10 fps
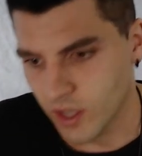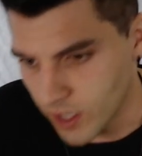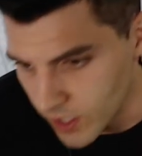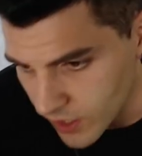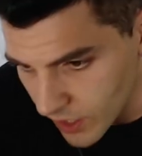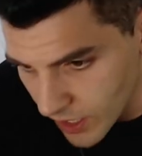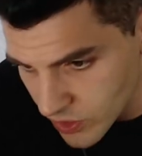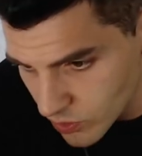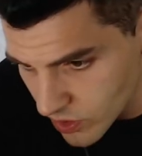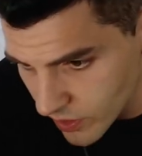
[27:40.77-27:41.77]
Uh, I
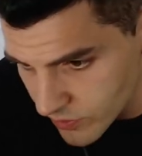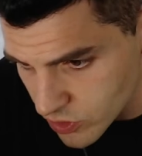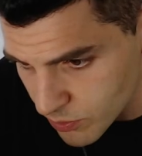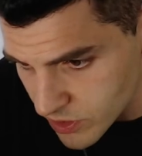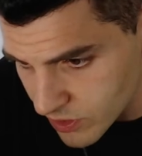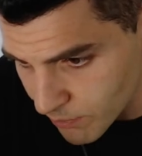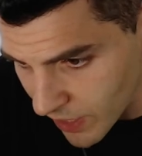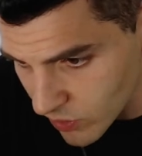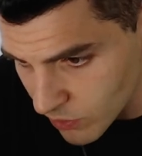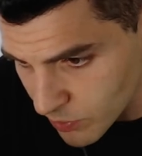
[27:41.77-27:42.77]
know the live stream isn't
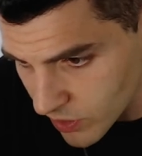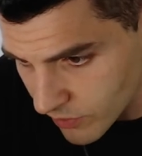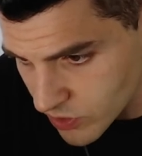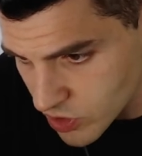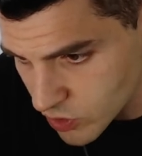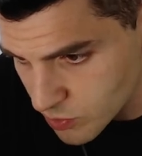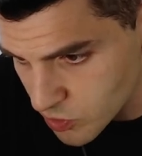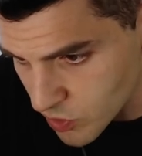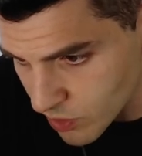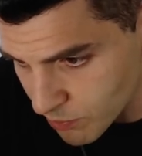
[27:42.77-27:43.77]
about it, but you have to choose
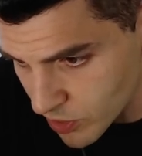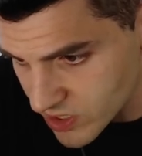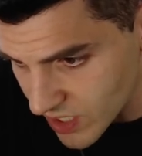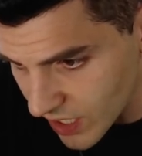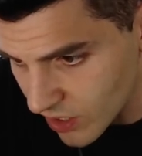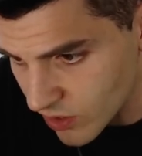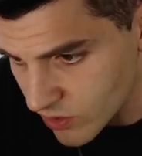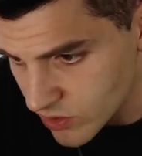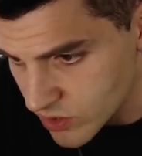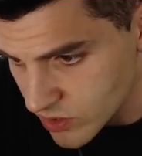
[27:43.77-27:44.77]
between the Boox
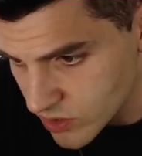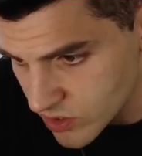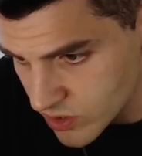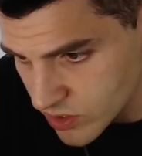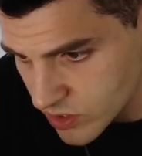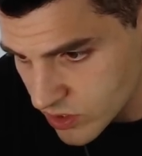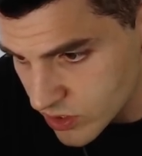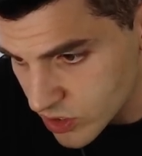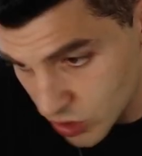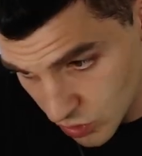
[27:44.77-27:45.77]
Air
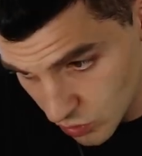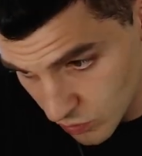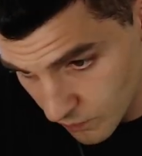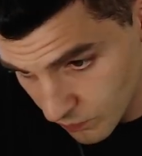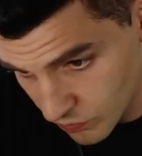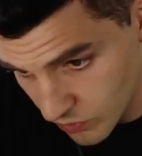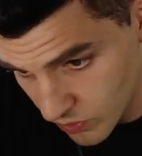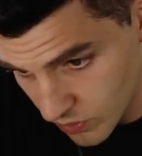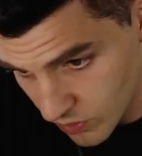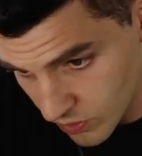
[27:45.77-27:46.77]
2,
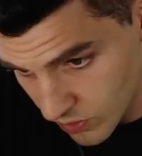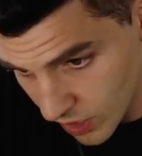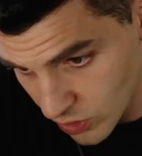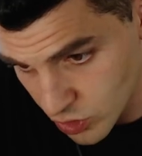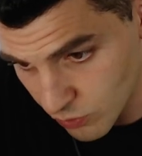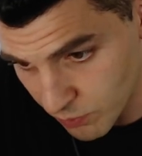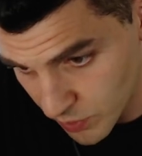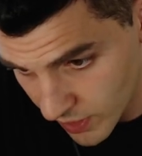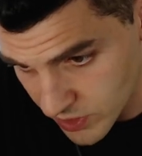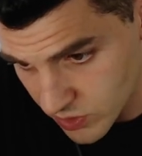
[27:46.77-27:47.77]
Air 2
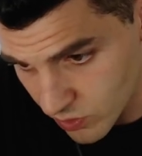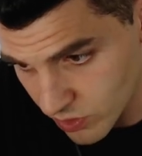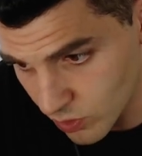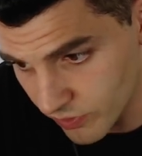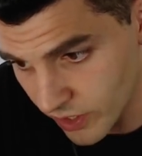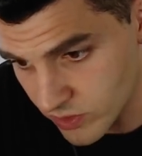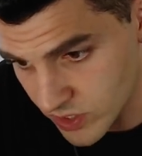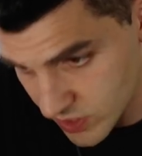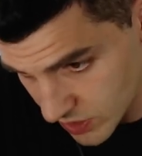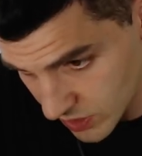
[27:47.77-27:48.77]
Plus, or the Nova Air
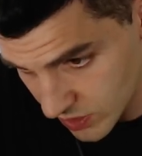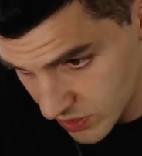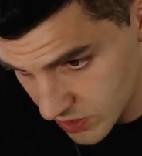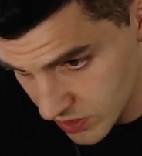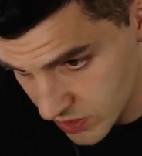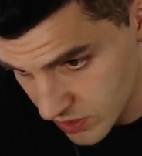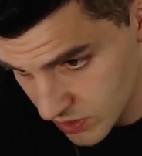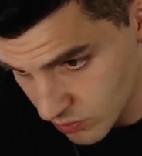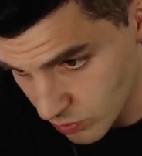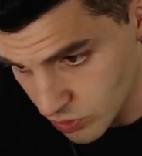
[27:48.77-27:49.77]
C.
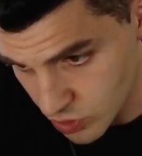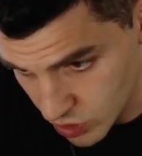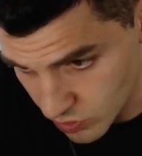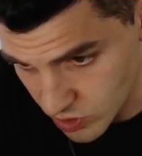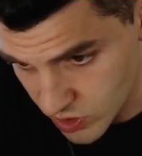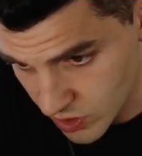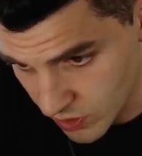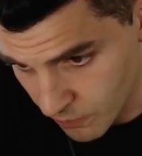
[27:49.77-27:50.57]
What would you choose?